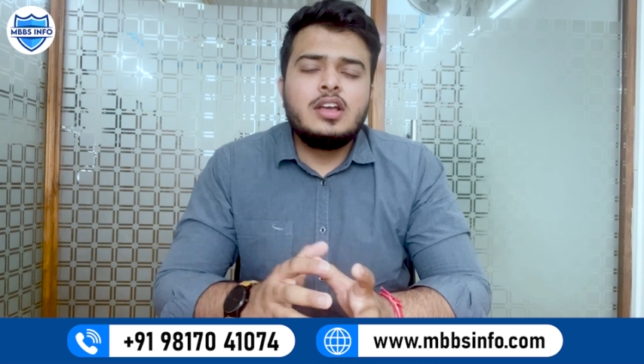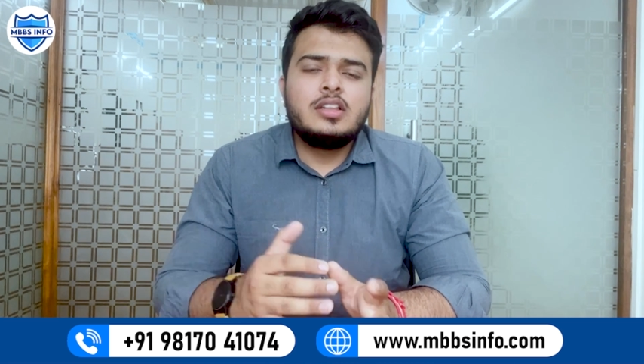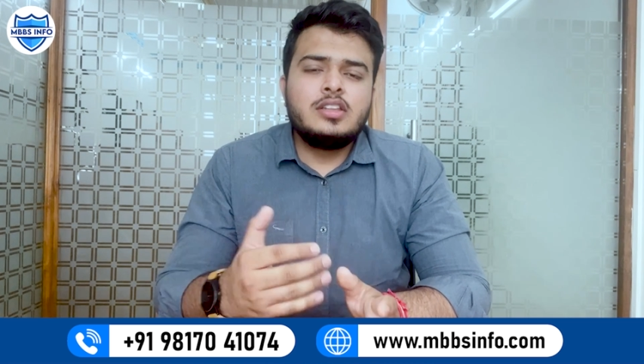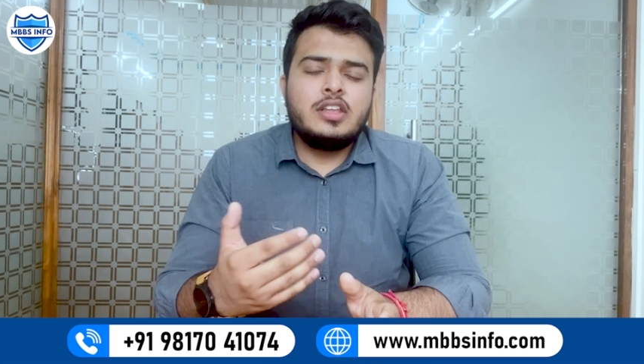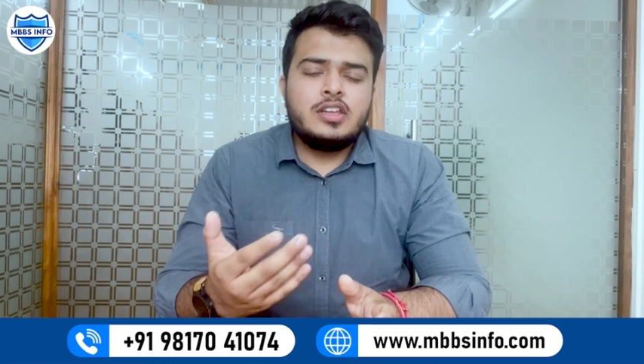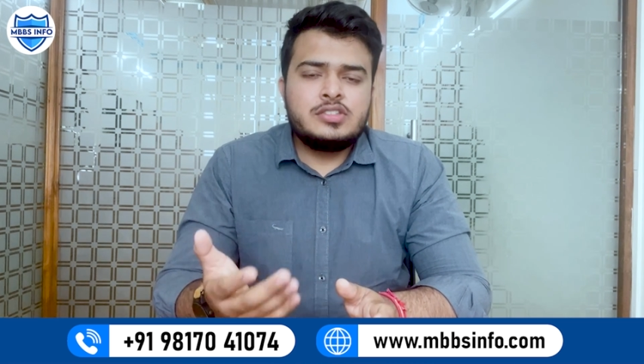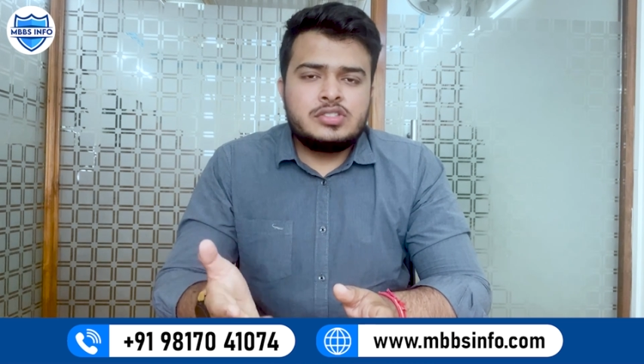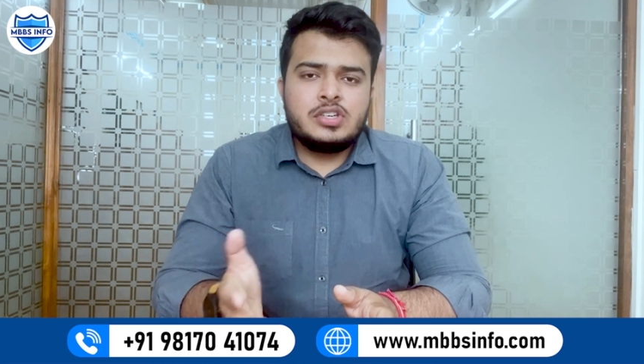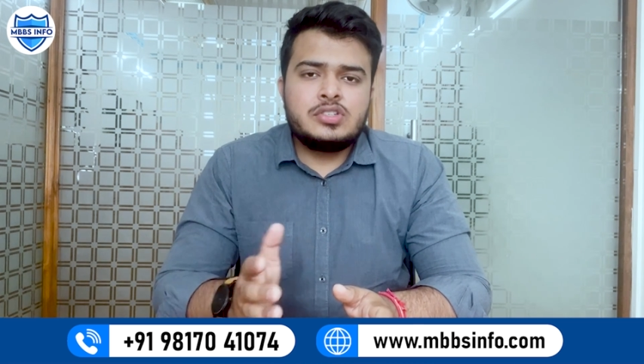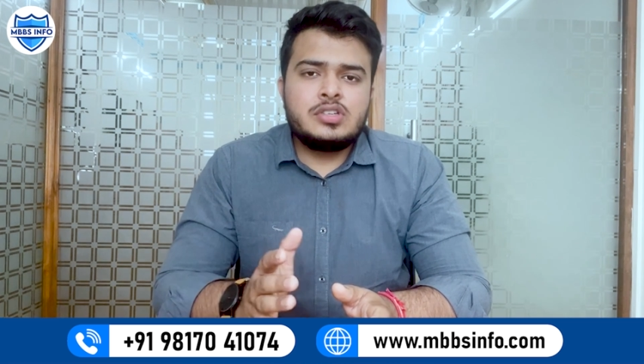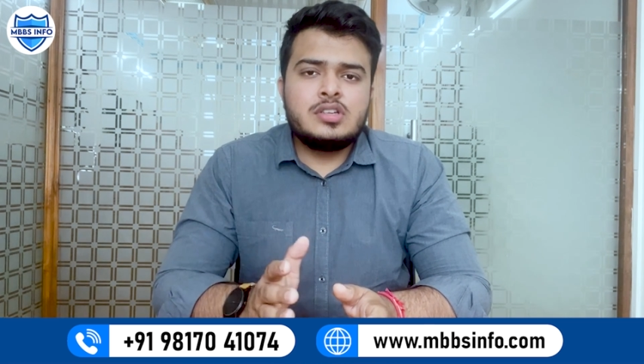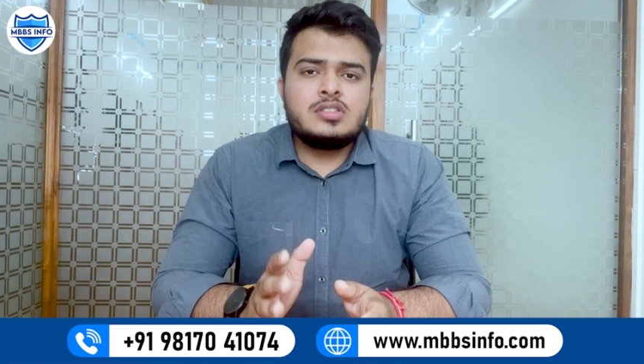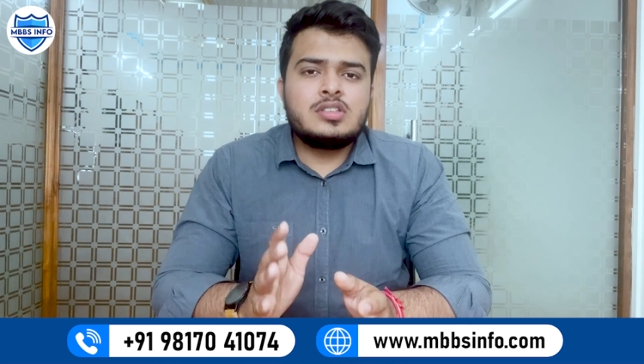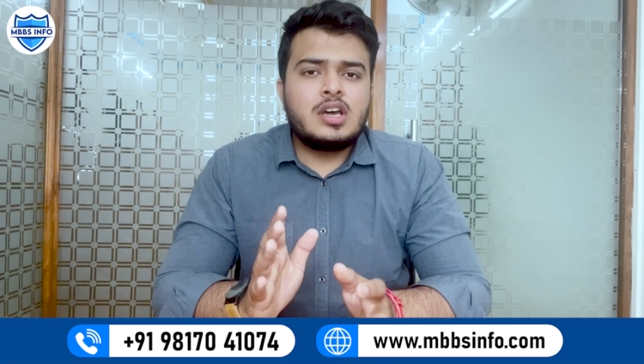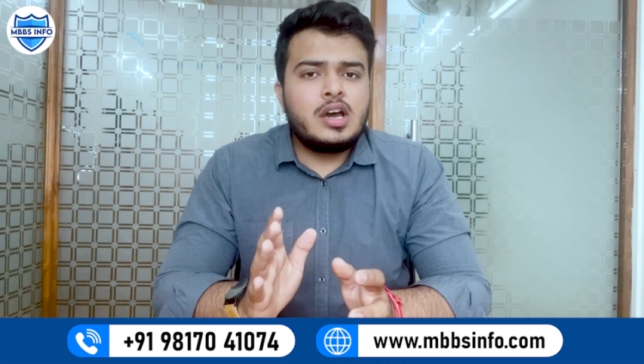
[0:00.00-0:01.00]
The
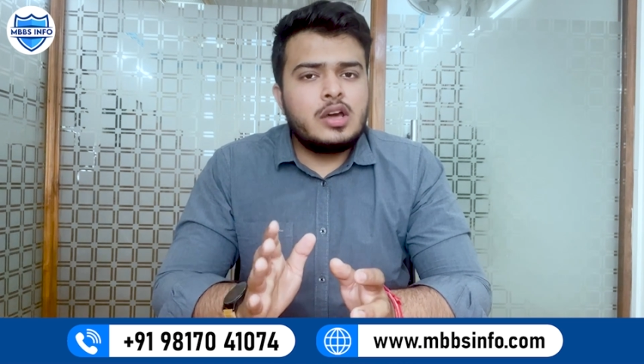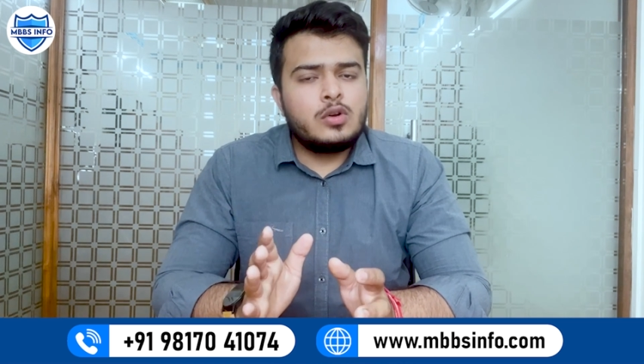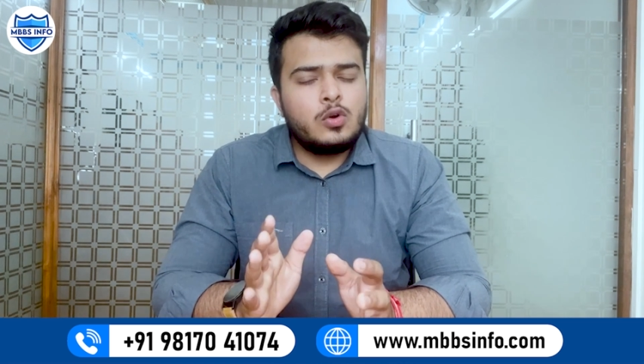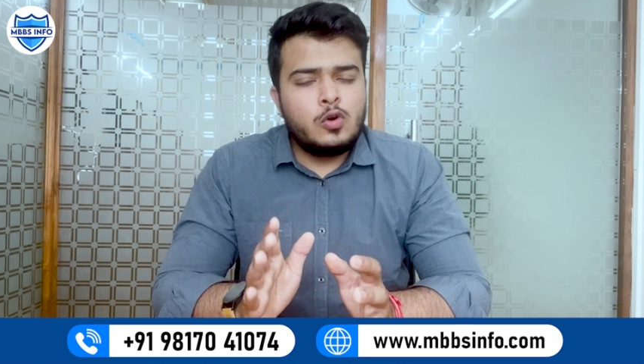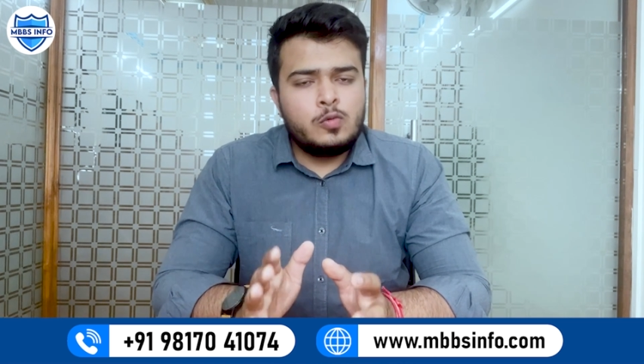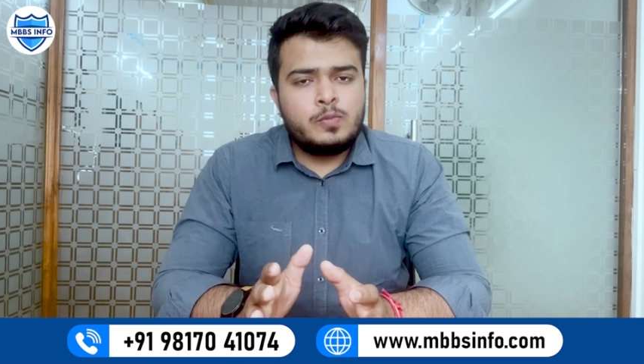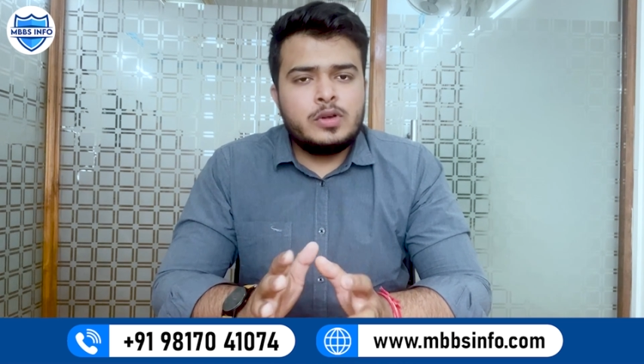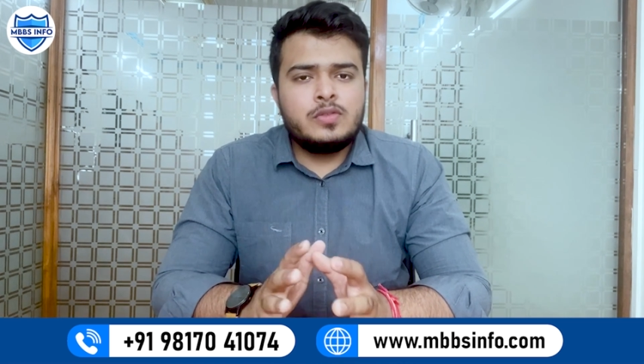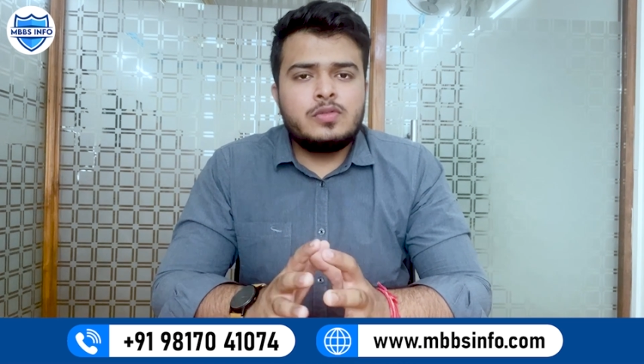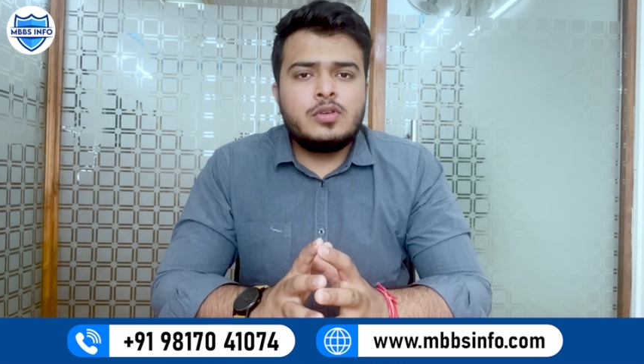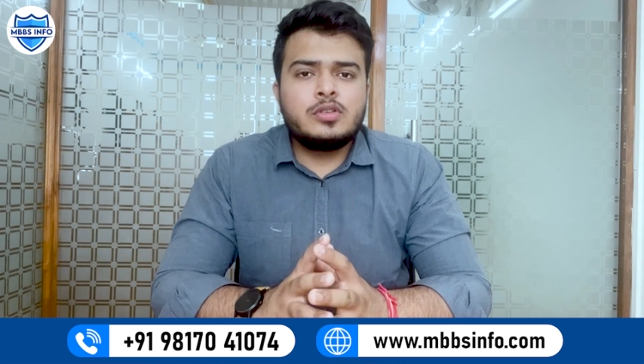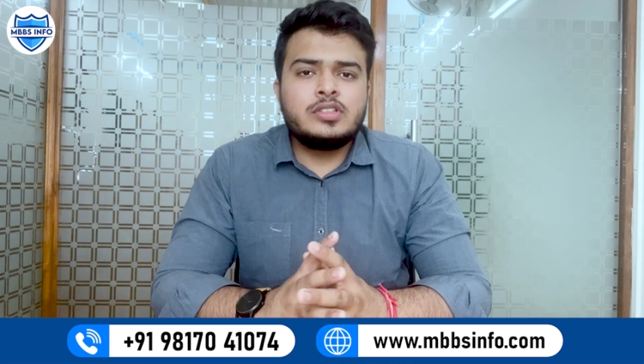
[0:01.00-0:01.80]
registrations are open for